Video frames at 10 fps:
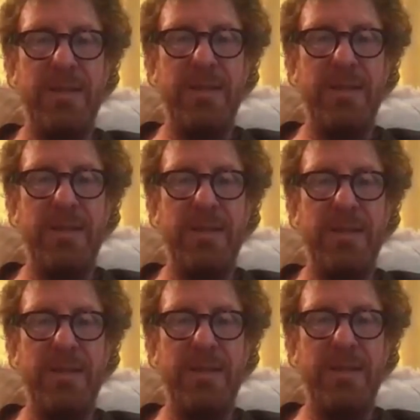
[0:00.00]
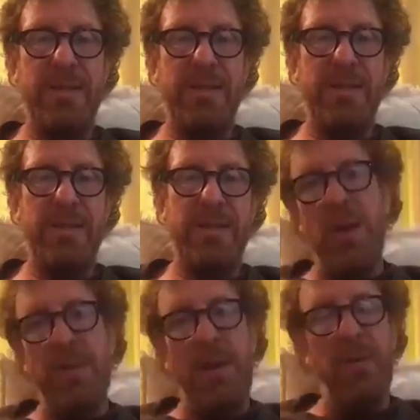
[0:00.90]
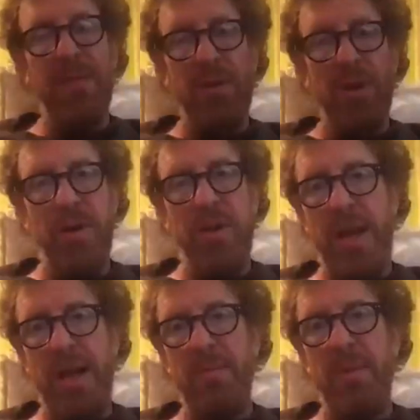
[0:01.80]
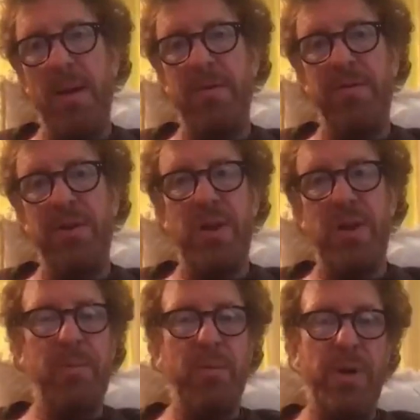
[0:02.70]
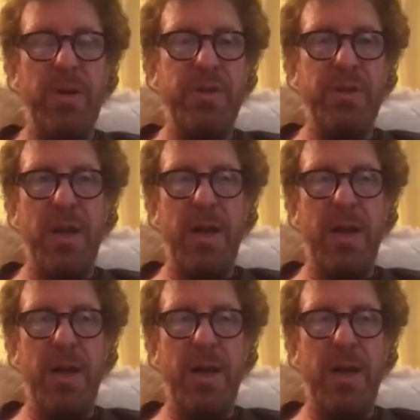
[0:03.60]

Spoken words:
You know, there are, and you get tripped up. We've got a thing at the moment, for example, which